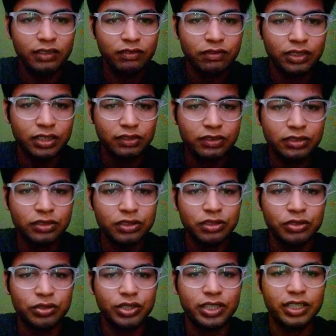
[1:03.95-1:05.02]
If
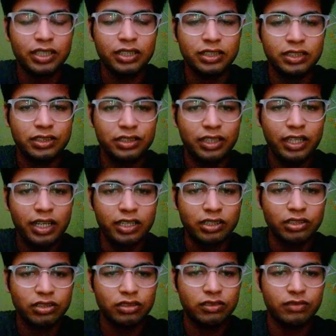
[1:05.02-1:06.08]
request.url is
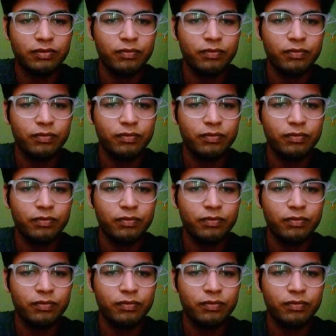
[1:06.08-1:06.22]
slash,